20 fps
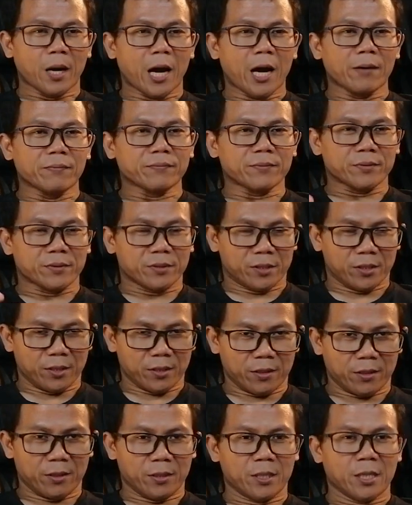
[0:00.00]

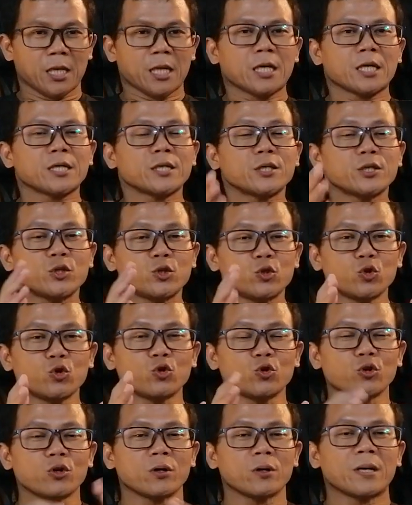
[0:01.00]
after
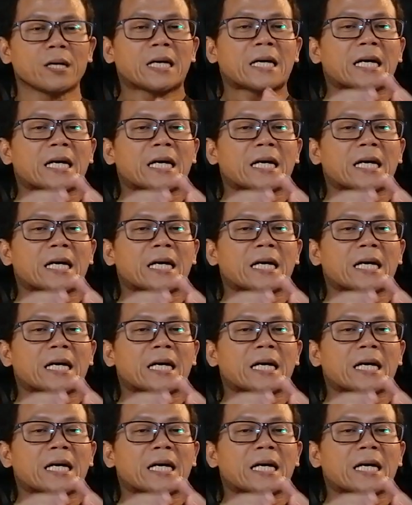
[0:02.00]
you